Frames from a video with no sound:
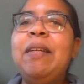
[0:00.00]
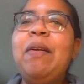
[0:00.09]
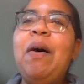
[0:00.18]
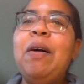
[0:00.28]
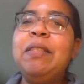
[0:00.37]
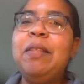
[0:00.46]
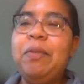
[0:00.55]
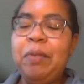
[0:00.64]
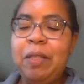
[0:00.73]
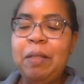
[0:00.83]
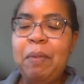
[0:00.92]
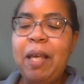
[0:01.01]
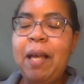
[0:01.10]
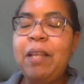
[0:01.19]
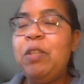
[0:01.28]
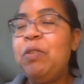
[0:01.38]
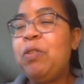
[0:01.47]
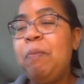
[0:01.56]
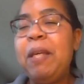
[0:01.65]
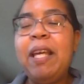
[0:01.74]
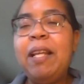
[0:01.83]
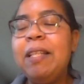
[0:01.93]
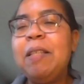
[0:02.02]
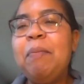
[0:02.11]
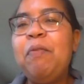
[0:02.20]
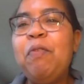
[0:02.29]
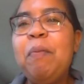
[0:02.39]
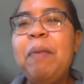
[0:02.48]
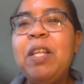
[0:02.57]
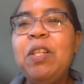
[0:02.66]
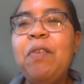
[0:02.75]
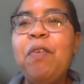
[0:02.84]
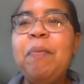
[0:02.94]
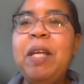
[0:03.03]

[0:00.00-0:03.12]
and also and you should be getting some information from